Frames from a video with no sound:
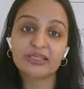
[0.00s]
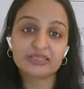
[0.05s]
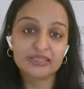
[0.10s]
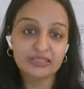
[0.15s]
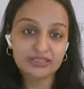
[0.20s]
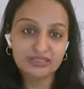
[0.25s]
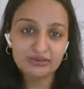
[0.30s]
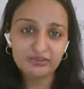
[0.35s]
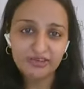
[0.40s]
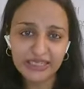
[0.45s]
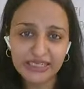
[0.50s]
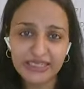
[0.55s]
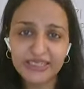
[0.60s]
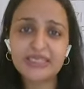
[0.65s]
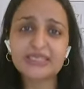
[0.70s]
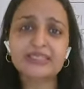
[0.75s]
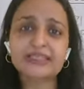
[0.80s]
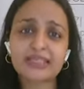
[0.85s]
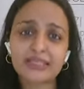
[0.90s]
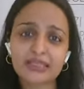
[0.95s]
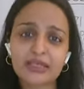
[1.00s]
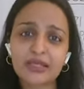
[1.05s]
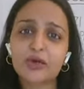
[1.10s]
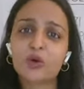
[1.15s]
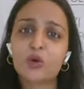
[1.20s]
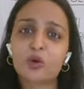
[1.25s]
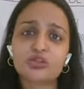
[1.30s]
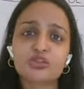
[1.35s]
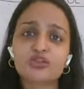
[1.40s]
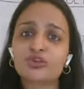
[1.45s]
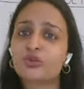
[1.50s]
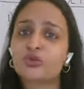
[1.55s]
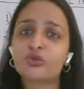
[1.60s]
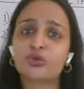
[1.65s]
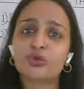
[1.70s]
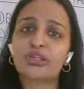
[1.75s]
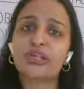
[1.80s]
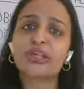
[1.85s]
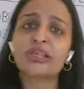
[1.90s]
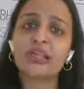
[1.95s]
because it's a very easy thing also. You
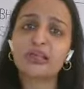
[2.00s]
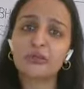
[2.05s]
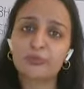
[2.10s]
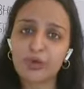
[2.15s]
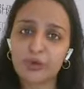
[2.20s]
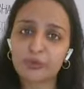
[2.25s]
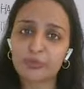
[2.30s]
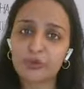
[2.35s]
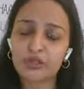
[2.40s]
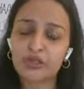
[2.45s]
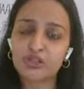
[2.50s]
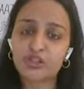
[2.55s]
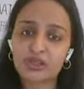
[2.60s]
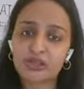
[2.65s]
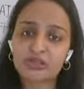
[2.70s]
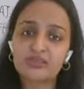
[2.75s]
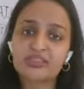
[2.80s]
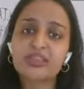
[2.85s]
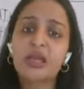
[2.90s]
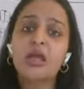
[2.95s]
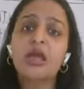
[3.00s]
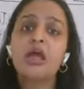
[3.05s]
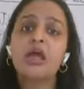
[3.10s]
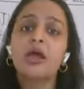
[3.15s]
don't need any preparations.